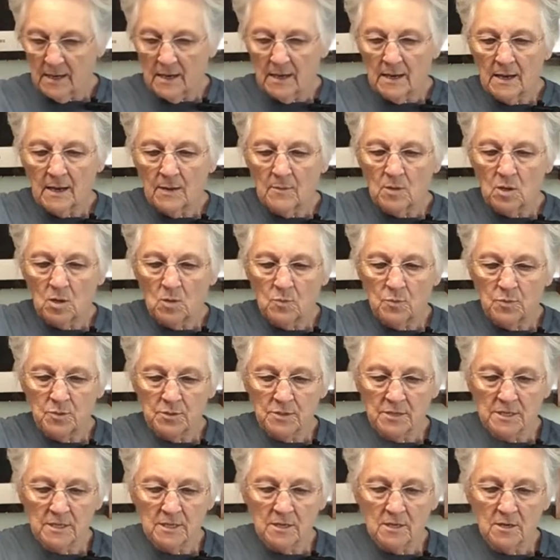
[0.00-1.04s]
And I'm going to
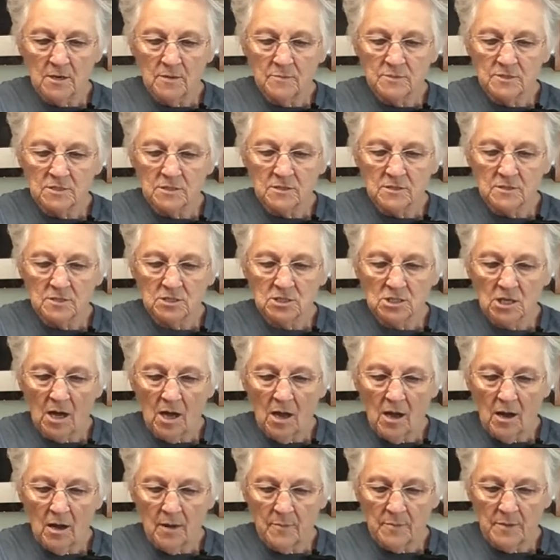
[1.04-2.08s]
put it up to the
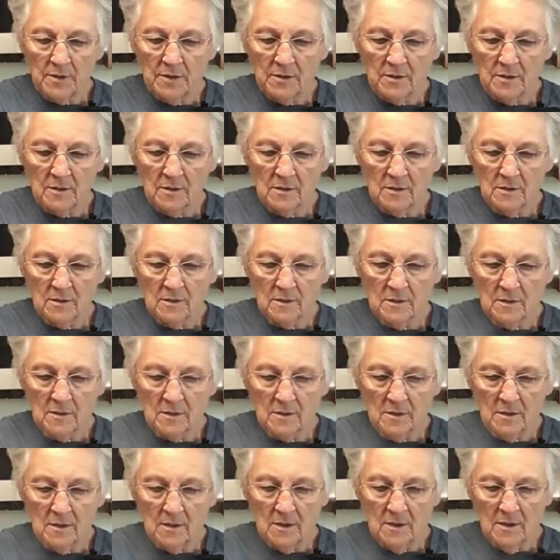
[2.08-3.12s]
top
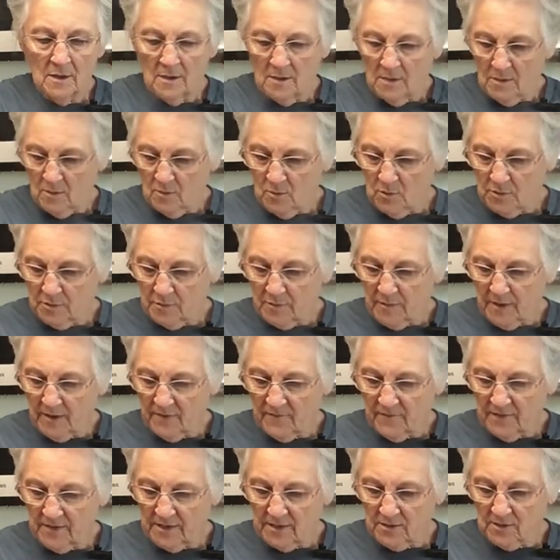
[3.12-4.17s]
with my
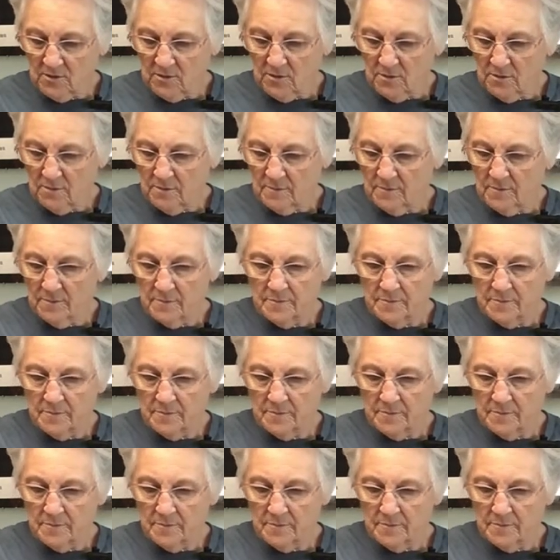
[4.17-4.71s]
vinegar.